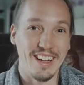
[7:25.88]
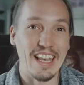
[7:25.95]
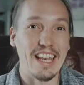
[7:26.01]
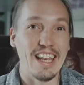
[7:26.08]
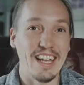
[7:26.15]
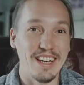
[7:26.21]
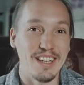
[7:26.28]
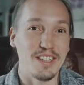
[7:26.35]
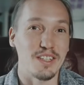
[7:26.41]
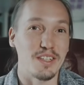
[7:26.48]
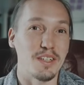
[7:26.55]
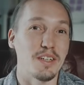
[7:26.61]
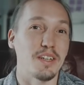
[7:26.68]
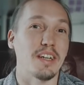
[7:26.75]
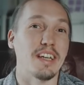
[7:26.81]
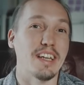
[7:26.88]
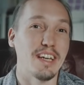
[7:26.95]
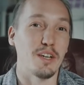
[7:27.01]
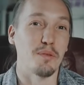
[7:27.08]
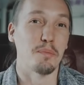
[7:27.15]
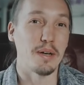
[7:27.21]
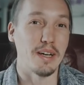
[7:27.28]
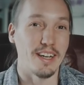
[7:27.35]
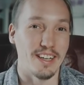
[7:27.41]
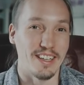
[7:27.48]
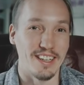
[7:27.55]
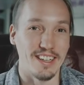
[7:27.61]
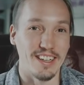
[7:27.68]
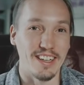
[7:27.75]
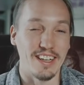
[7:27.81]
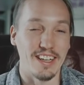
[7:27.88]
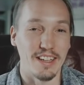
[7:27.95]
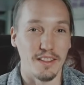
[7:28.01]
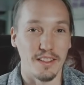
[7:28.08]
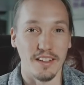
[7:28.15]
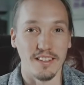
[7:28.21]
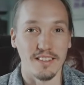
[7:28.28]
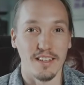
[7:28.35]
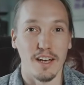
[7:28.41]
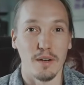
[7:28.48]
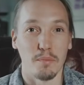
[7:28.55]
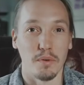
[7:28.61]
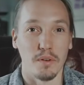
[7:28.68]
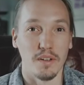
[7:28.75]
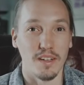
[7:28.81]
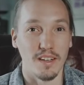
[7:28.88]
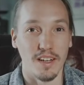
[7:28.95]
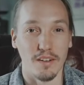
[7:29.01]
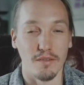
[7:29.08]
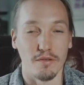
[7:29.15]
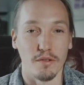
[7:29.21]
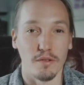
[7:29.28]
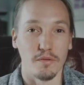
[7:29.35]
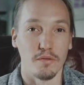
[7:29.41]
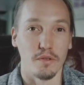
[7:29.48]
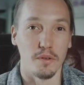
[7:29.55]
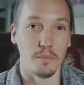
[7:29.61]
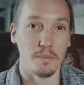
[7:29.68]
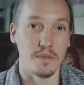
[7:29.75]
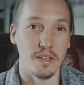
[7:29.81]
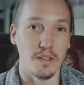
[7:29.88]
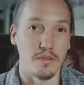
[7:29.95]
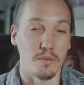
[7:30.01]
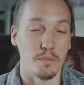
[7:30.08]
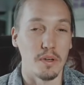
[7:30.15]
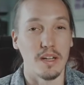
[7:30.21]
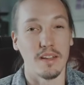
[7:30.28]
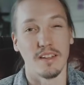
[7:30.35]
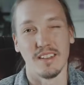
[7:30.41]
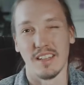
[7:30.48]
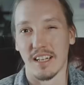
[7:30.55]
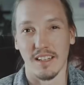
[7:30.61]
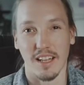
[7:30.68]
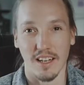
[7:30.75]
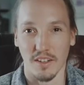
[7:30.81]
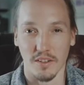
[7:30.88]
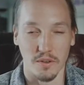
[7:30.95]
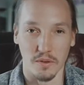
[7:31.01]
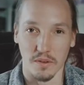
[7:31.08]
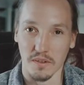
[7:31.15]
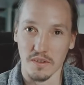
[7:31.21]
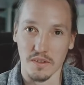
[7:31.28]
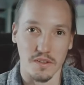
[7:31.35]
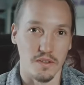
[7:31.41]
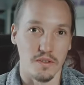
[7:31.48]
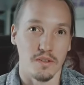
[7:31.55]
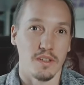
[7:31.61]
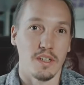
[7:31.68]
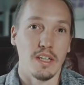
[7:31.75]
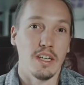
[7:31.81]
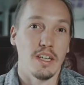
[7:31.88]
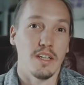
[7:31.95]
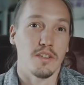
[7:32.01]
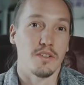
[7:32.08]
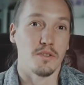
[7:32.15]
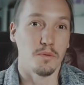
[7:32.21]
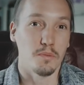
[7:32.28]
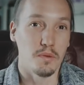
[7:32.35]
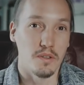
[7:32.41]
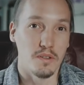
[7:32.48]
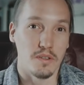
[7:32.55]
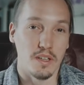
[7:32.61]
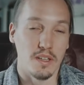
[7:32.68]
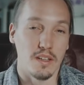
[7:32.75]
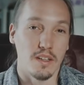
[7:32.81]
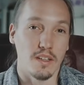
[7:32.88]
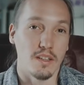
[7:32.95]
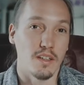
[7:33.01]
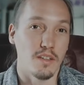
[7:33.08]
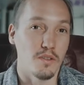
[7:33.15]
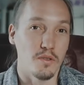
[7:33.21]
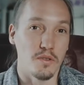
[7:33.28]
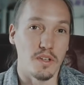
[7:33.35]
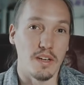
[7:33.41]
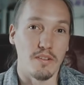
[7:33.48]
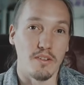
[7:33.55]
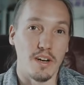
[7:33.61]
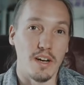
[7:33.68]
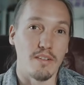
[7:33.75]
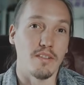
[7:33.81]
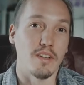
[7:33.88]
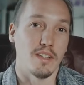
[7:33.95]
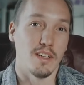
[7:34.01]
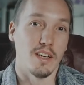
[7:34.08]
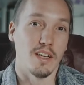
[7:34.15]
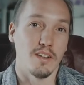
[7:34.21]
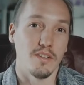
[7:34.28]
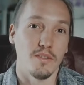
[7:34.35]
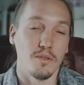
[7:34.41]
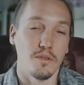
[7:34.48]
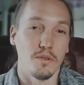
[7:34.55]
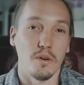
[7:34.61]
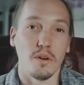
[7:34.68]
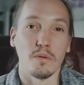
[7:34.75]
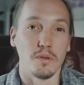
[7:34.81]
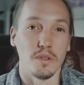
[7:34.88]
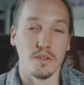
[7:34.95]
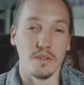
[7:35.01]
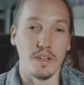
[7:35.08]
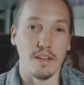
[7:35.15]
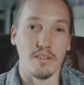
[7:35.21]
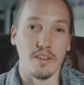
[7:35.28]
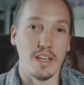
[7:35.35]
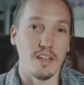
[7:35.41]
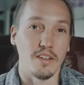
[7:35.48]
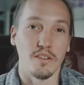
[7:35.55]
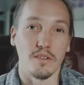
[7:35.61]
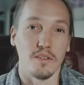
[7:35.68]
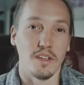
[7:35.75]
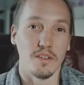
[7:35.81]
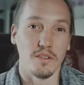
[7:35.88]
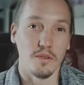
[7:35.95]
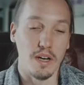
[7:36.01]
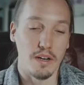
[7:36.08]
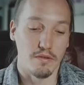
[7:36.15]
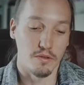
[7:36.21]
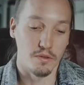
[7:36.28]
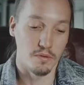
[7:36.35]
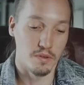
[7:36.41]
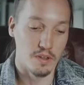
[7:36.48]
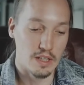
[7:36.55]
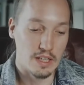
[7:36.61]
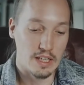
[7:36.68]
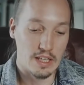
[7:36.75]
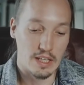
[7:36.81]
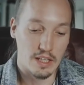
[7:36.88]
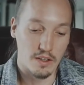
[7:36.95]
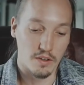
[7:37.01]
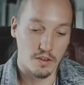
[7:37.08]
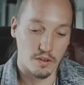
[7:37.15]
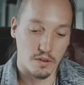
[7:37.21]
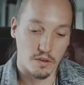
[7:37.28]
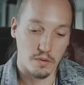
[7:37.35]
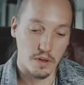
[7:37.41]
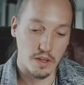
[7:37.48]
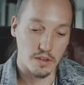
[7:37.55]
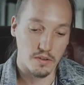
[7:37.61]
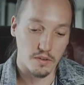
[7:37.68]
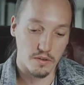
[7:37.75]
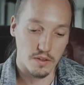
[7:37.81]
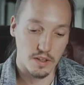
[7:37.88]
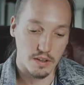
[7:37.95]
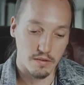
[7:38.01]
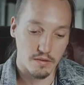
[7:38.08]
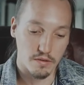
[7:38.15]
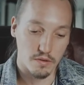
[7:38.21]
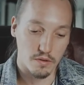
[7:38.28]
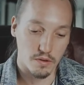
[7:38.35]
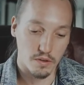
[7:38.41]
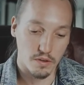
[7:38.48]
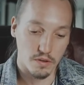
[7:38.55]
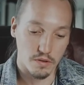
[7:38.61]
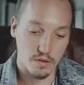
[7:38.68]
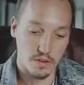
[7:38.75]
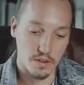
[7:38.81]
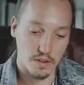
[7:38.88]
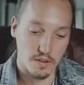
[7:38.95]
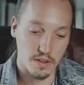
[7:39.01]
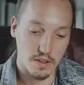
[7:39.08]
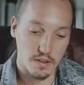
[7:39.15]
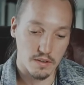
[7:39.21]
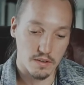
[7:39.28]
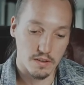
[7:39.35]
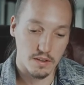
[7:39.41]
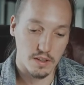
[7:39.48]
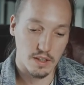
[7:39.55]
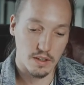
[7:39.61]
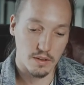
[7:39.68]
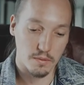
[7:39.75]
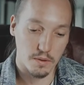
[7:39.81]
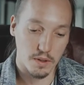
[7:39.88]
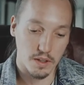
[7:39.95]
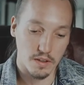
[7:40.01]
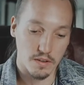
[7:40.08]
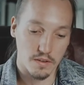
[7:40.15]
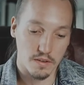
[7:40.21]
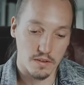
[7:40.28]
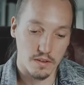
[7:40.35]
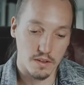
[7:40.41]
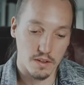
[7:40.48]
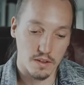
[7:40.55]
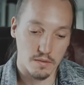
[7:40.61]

lazy and laid back and let things happen and unfold for themselves. But I think that attitude is just stupid. So I think that you should never have that attitude. You always should have an attitude that you have to, you know, create yourself or your success. Otherwise,